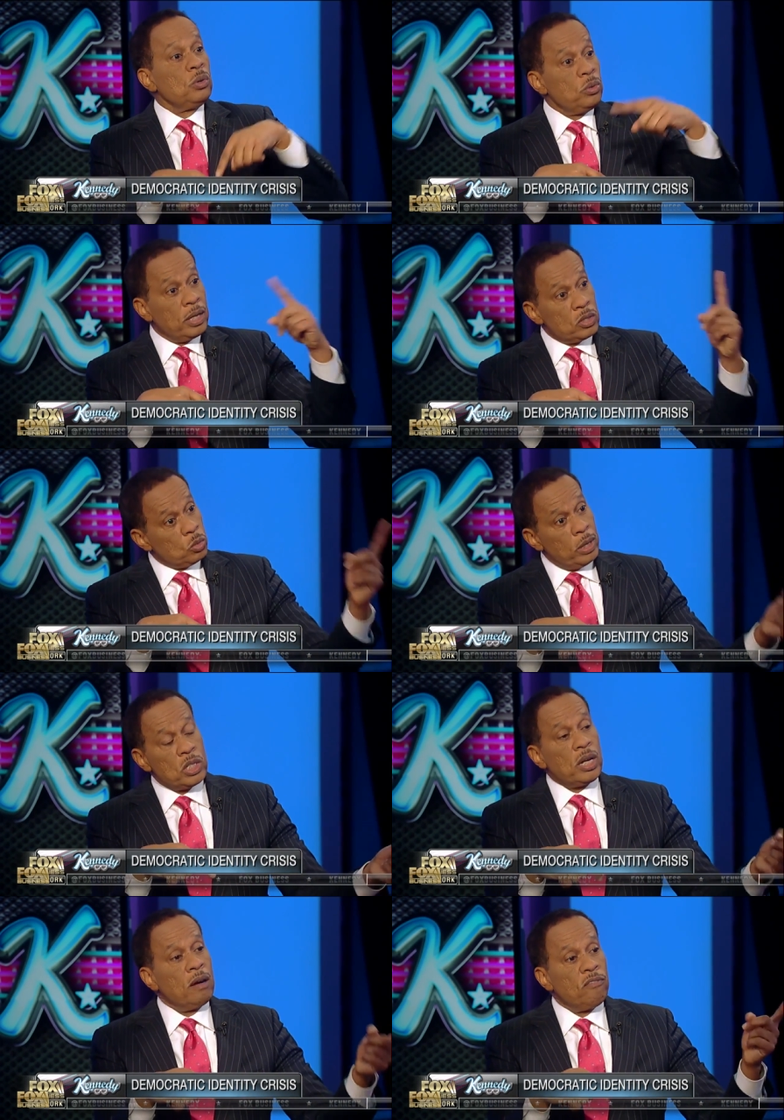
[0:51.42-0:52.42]
who then
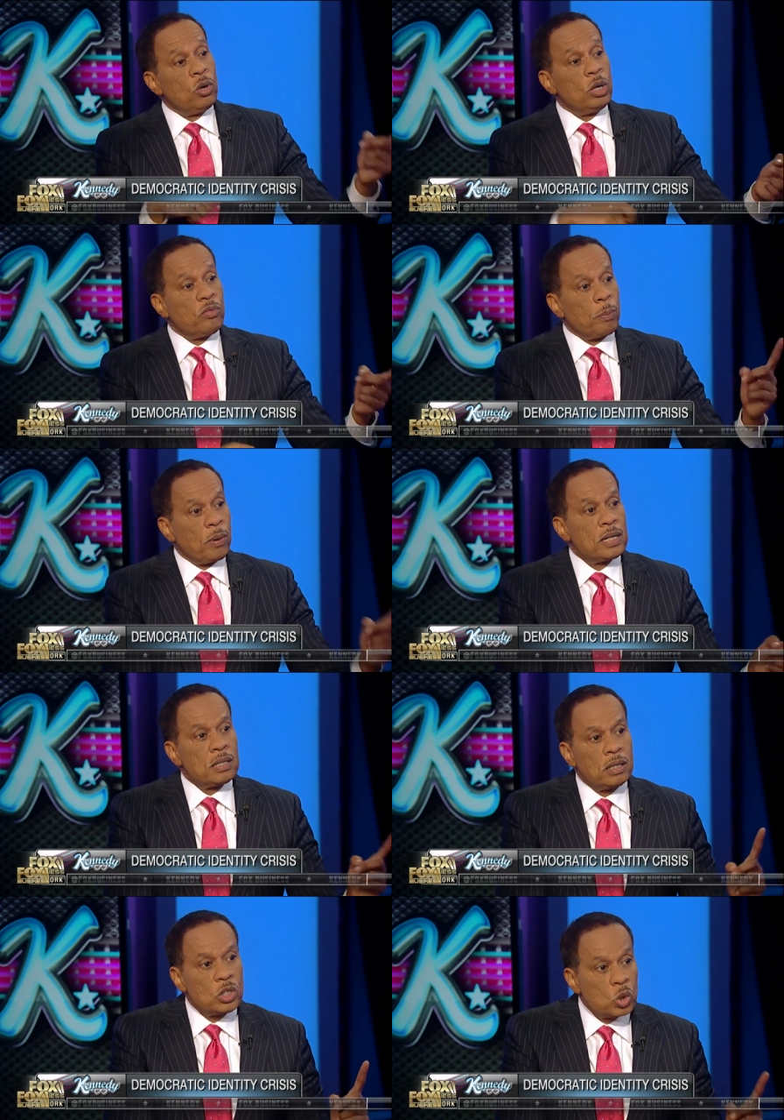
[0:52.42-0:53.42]
switched and voted for
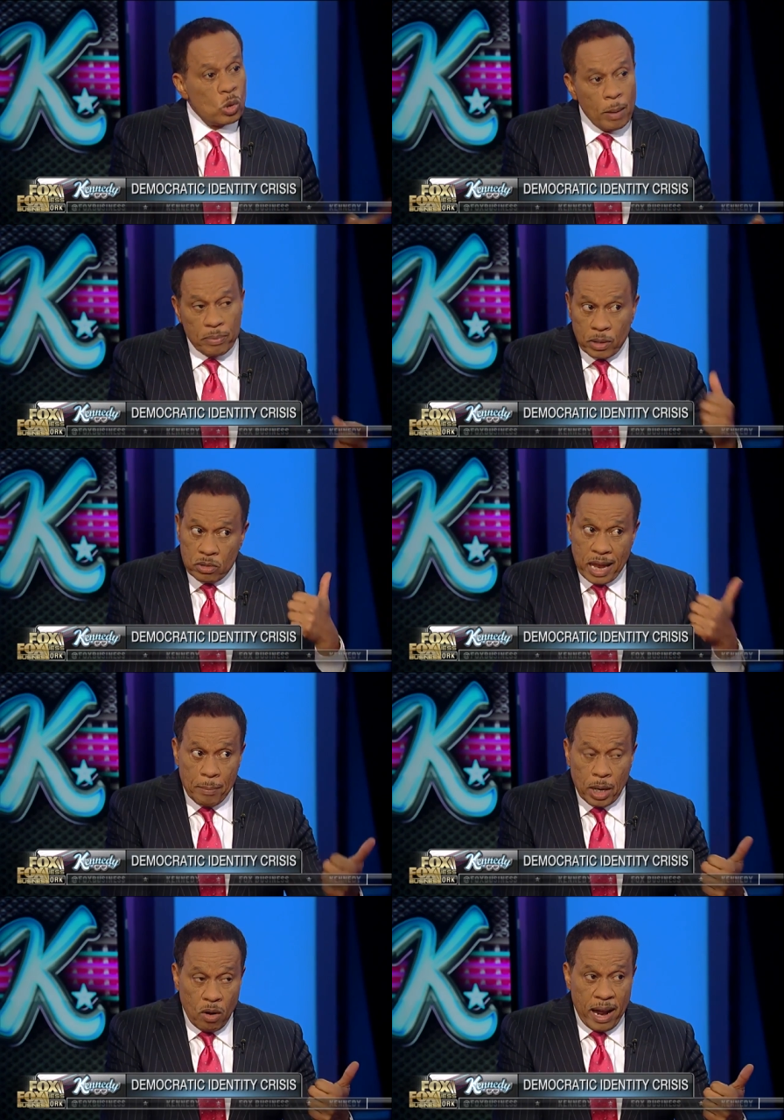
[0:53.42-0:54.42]
President Trump. They're
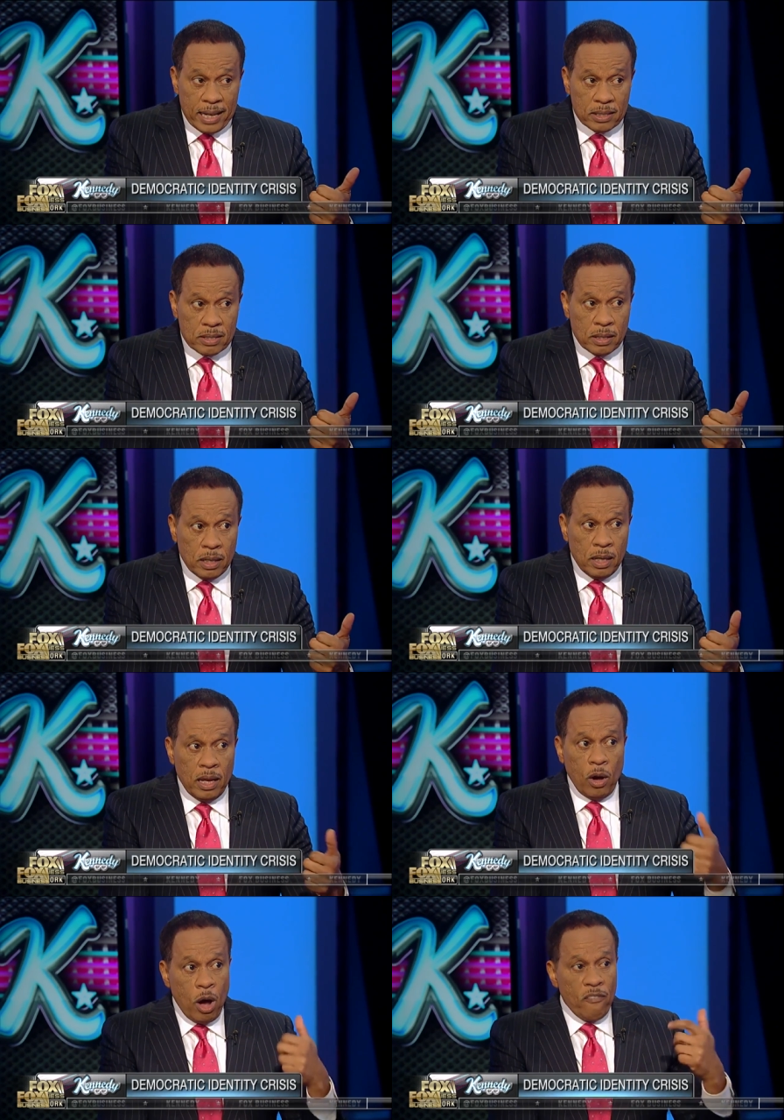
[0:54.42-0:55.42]
Democrats,
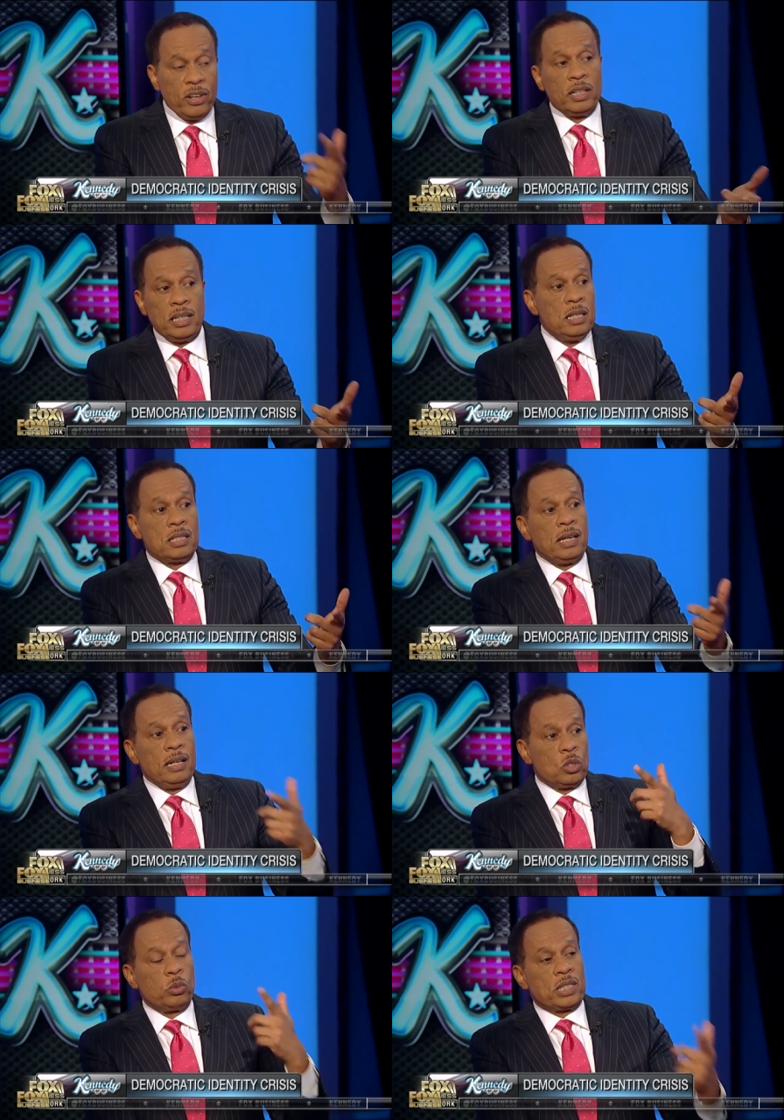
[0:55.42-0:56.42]
often in key
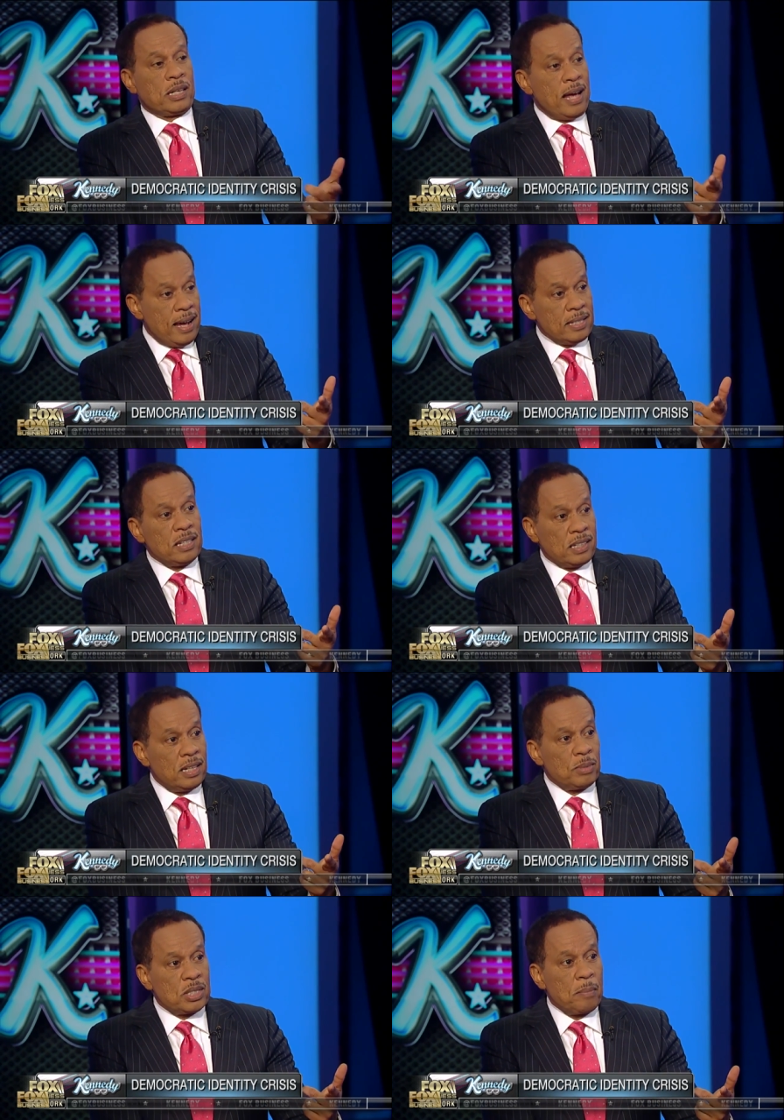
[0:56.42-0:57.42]
states. Wisconsin
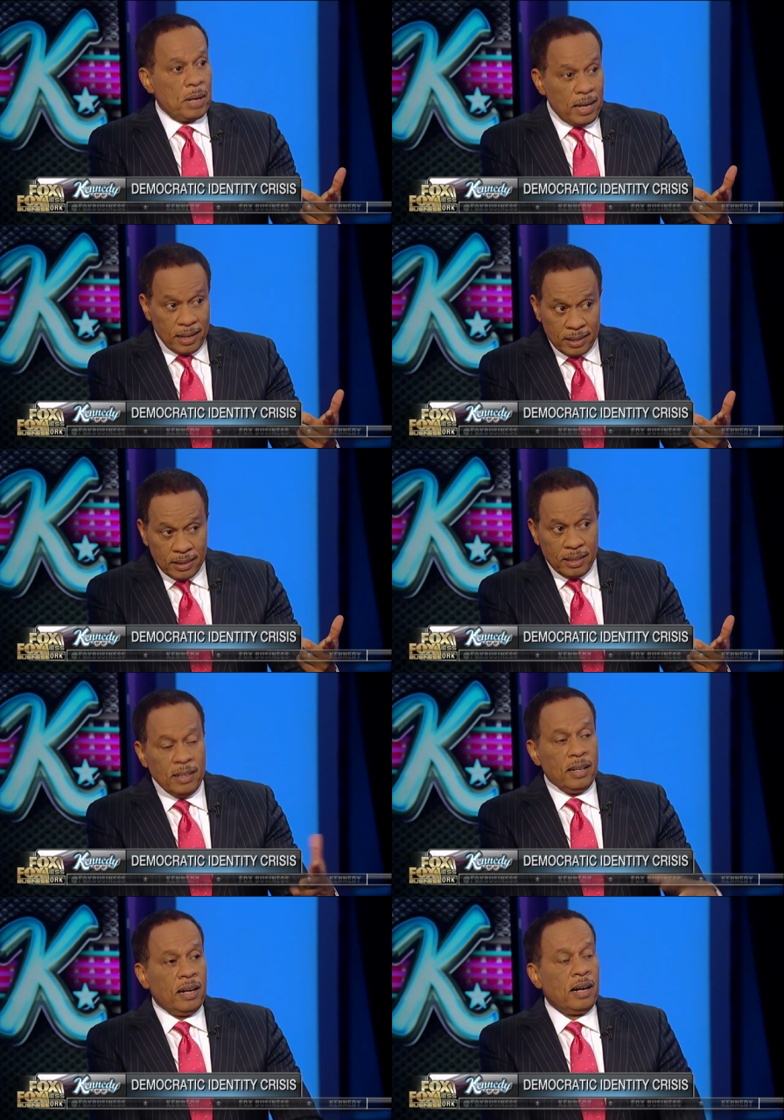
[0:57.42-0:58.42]
comes to mind,
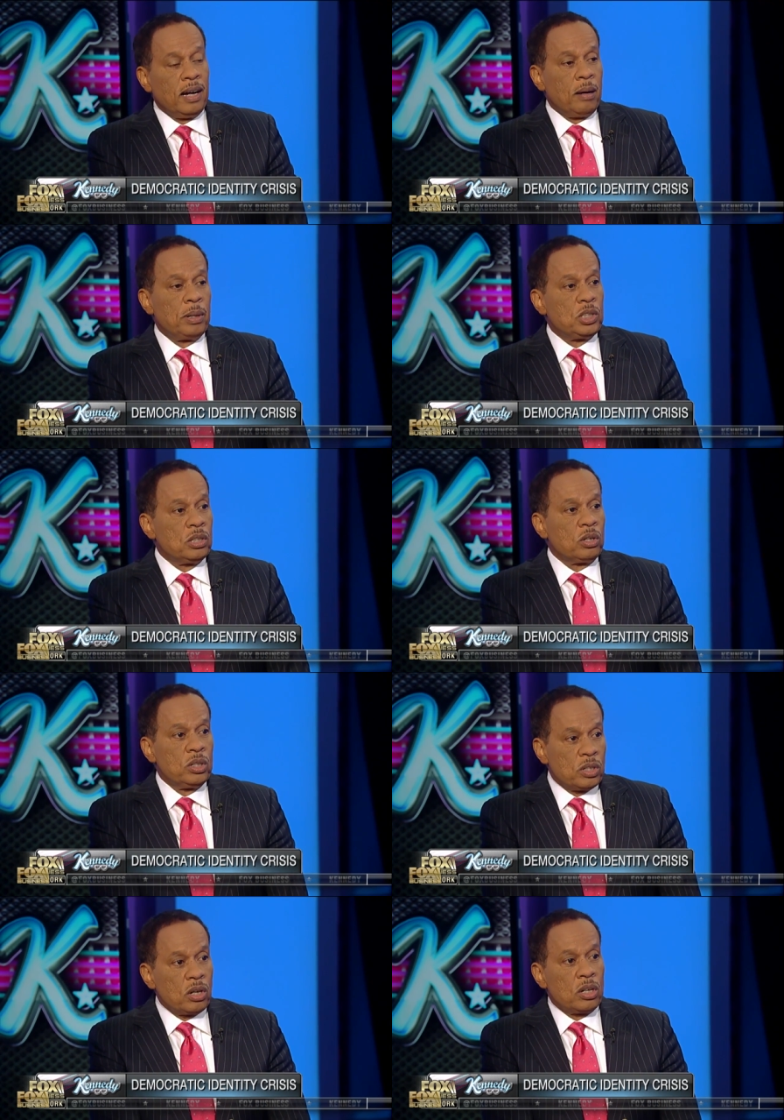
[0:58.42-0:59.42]
uh, but you know,
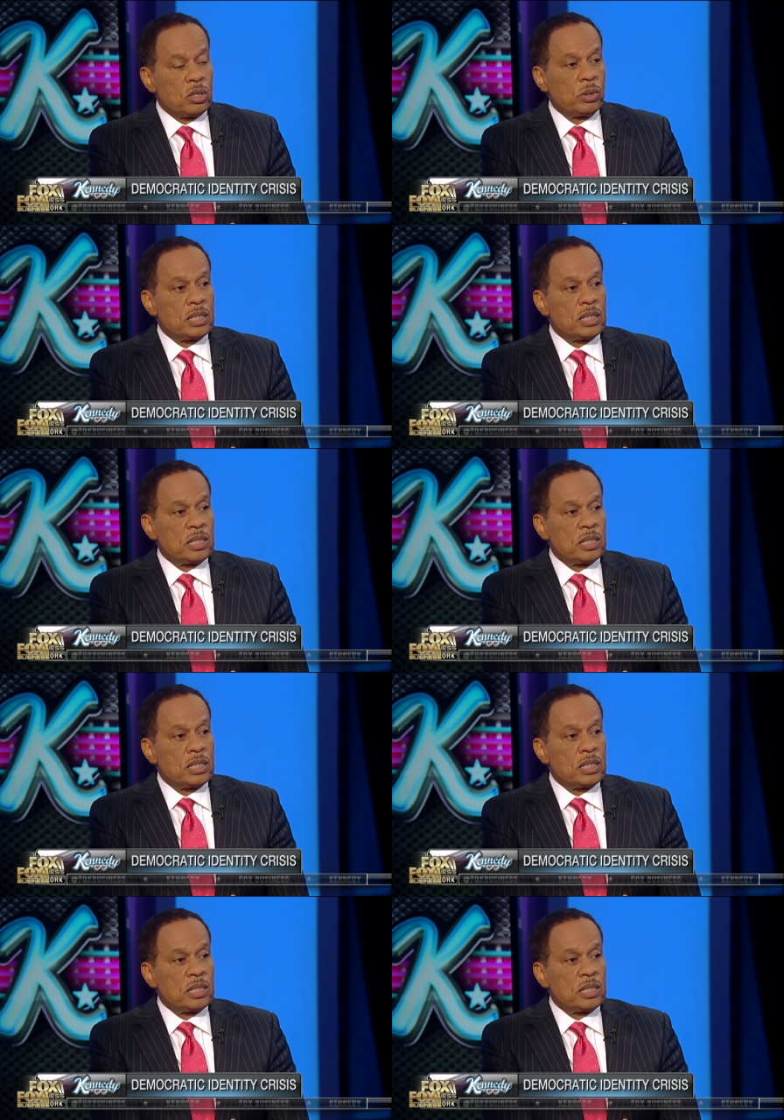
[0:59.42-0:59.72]
you could also